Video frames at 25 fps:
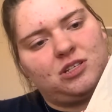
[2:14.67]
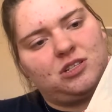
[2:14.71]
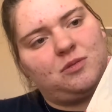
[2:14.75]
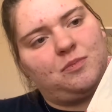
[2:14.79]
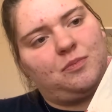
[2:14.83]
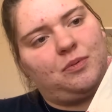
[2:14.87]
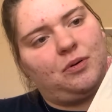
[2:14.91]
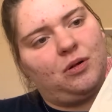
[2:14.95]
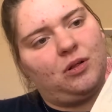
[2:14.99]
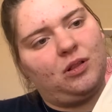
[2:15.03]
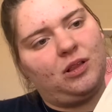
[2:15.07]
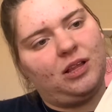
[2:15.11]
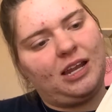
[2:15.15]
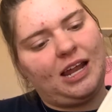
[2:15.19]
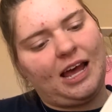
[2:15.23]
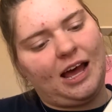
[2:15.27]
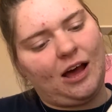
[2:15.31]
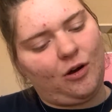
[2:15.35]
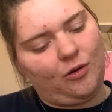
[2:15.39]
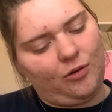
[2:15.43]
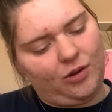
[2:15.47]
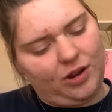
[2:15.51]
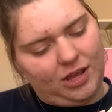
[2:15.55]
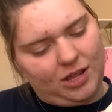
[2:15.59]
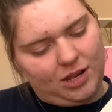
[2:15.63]
to pull it
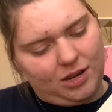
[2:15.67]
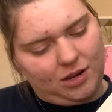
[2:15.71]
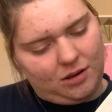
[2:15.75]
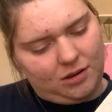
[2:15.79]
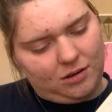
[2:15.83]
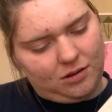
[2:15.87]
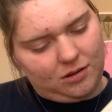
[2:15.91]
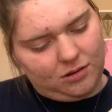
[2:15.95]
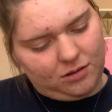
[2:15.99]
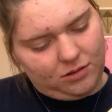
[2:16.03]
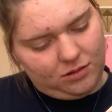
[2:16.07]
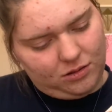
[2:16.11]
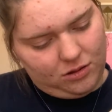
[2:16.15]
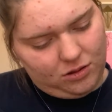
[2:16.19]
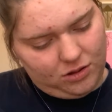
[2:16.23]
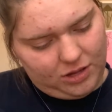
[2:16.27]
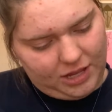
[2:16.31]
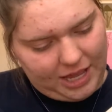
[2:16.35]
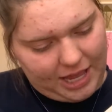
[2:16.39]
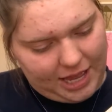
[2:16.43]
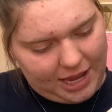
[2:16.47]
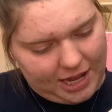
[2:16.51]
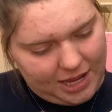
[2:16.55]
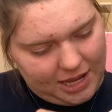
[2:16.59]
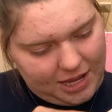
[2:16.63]
out and look
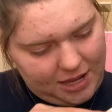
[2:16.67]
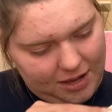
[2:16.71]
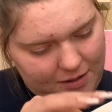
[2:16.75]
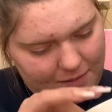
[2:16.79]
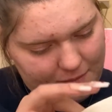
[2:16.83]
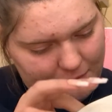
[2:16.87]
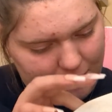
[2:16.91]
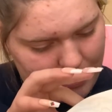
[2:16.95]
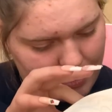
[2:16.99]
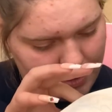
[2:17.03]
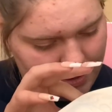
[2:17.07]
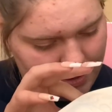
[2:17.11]
at it, and part